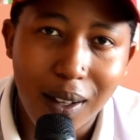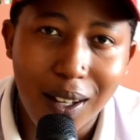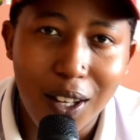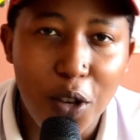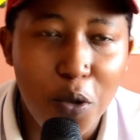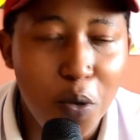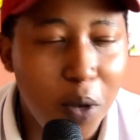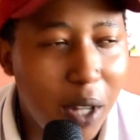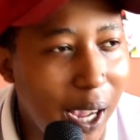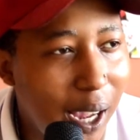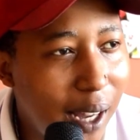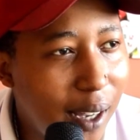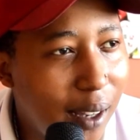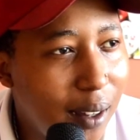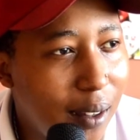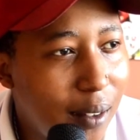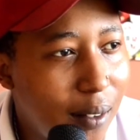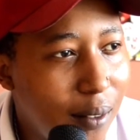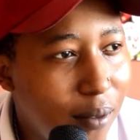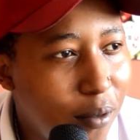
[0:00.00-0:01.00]
in Uganda,
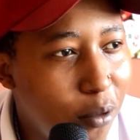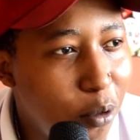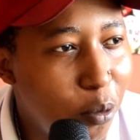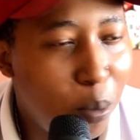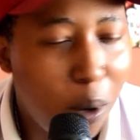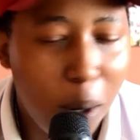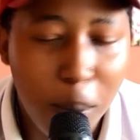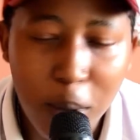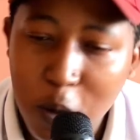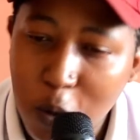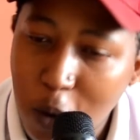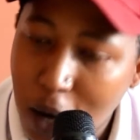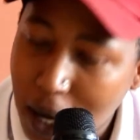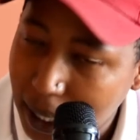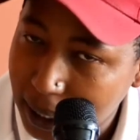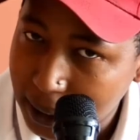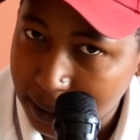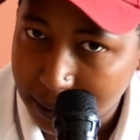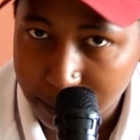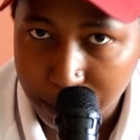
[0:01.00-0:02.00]
Bobbi
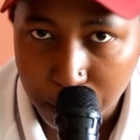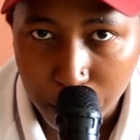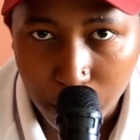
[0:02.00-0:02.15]
Wine,